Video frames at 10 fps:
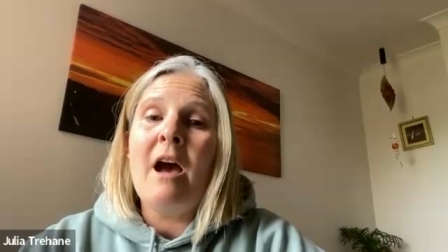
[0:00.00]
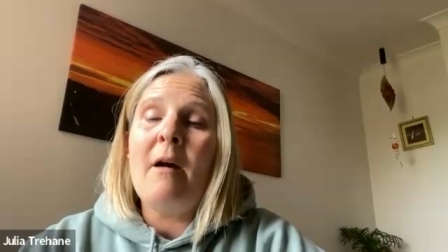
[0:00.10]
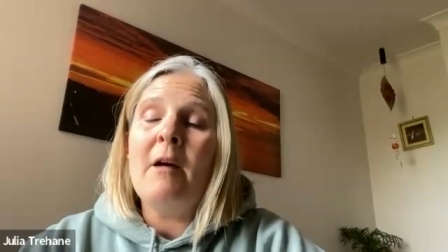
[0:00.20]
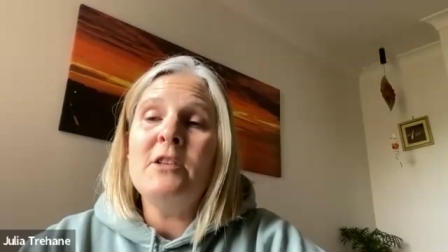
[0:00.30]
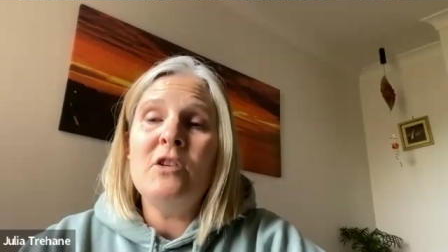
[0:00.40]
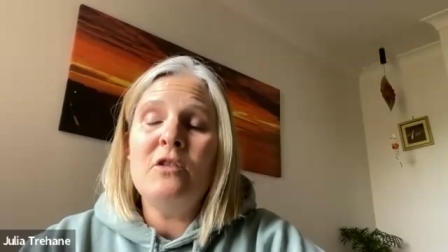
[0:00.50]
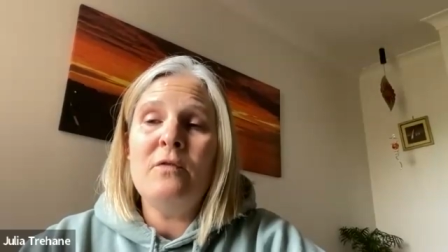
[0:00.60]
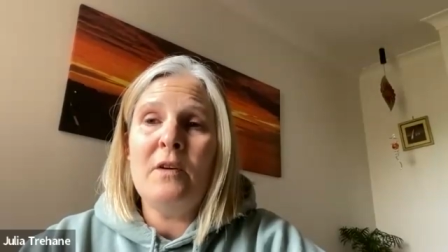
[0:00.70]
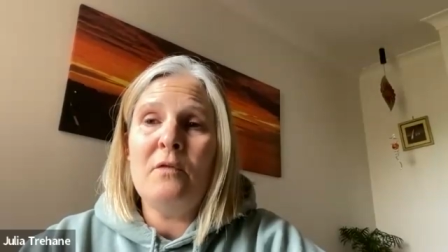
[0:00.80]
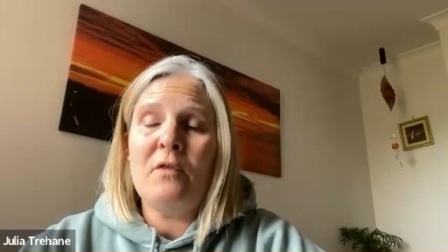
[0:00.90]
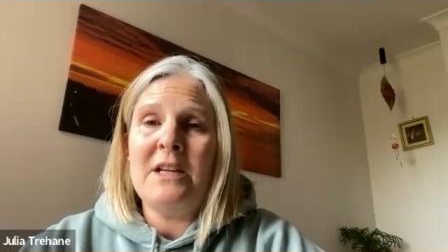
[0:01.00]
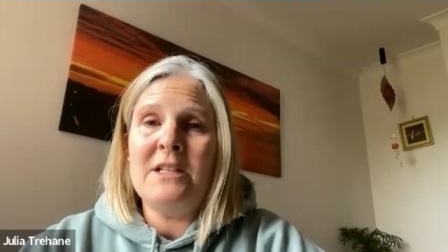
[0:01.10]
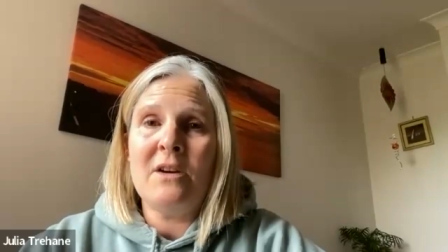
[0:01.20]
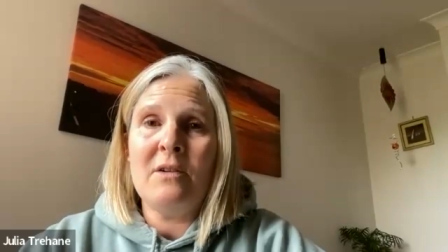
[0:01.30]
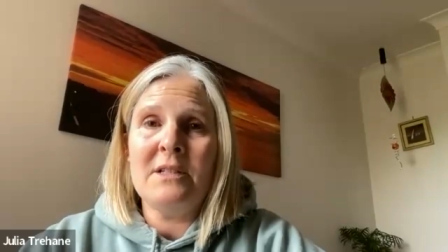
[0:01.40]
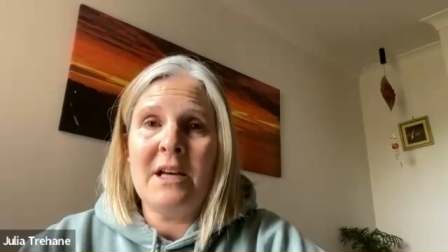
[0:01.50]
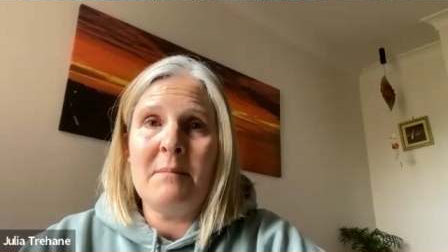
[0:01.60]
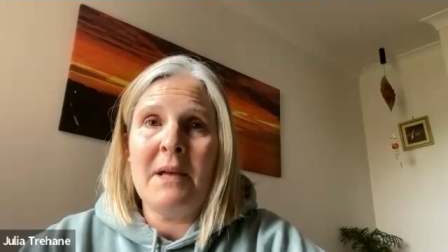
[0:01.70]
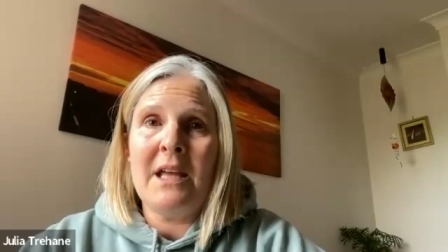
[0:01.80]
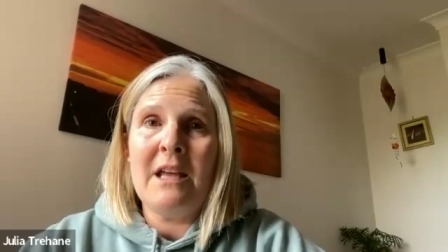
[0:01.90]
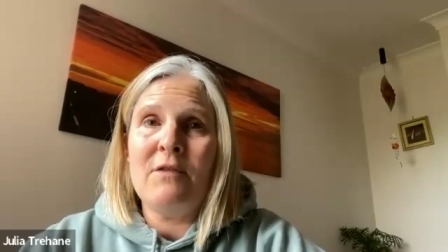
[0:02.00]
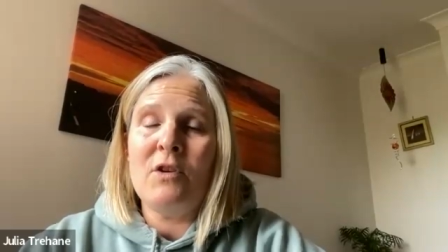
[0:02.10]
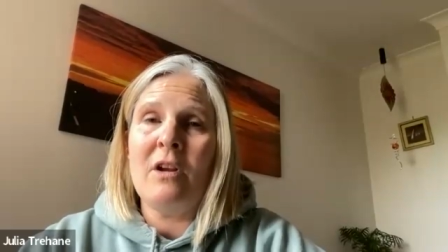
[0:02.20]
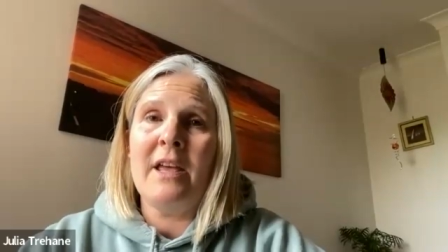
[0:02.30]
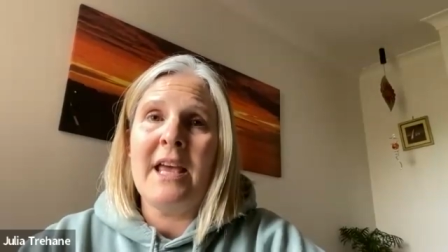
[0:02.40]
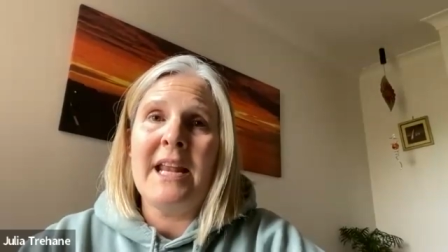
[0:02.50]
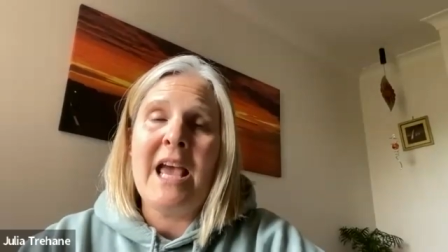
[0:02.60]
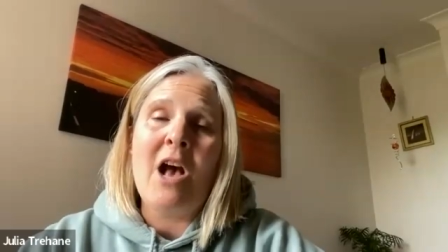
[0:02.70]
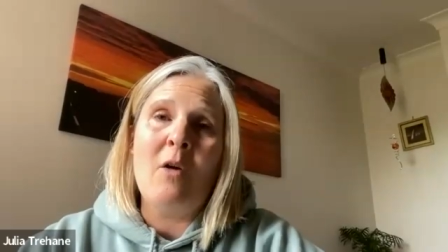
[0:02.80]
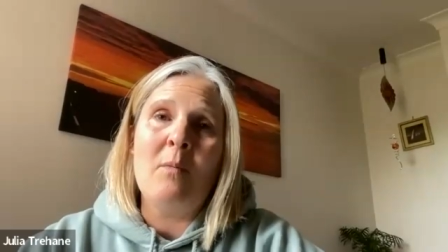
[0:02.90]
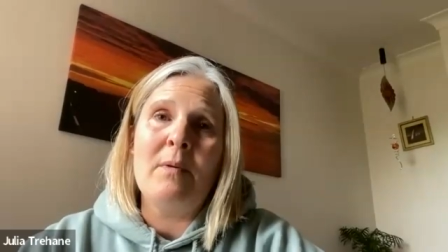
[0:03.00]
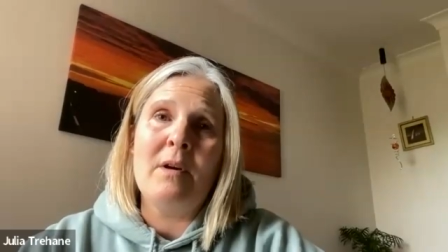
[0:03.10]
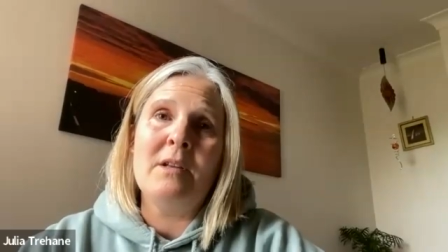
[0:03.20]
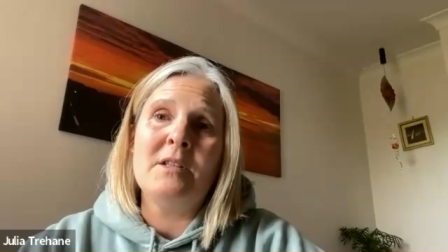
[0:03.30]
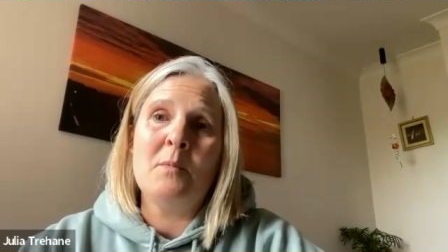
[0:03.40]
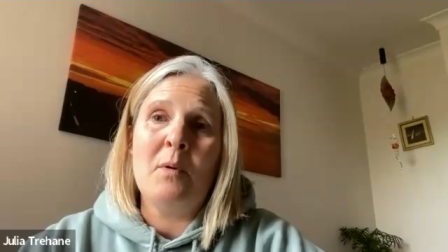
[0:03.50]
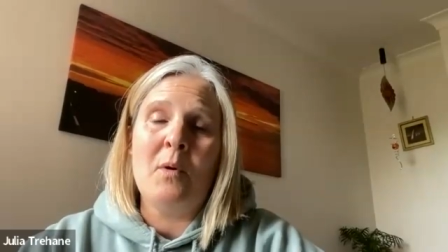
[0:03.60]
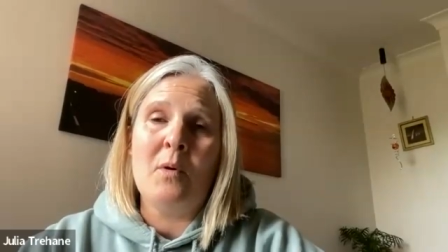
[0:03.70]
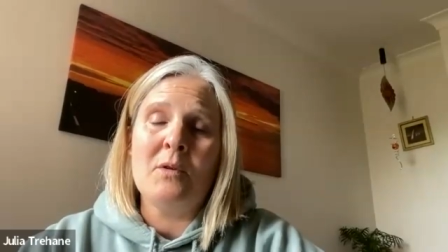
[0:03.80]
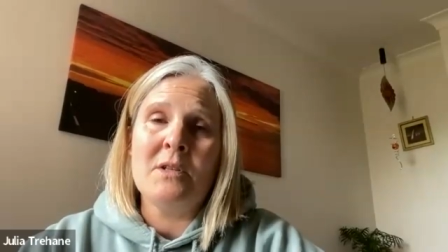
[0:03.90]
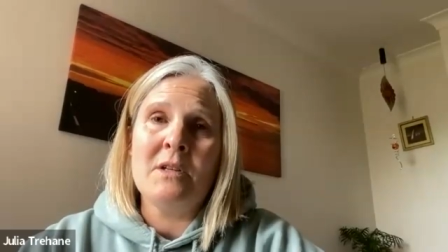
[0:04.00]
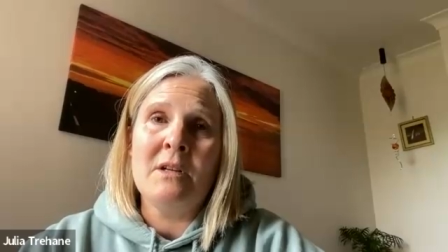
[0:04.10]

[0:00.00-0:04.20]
And do feel free to contact me if you'd like any help and support